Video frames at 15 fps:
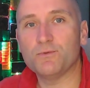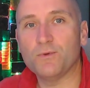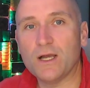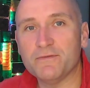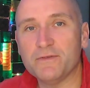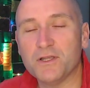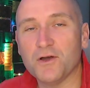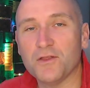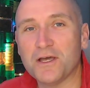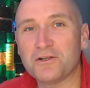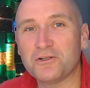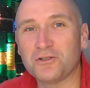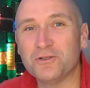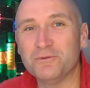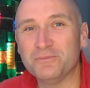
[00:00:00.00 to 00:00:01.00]
Why have you got that
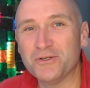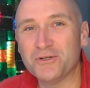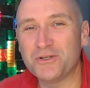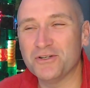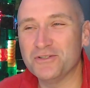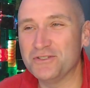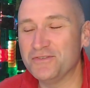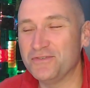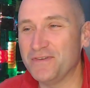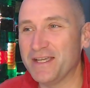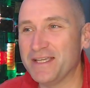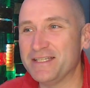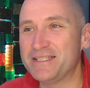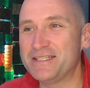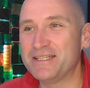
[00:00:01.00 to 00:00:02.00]
glum look on your
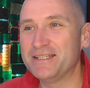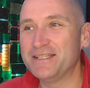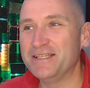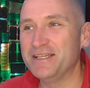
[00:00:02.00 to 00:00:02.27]
face?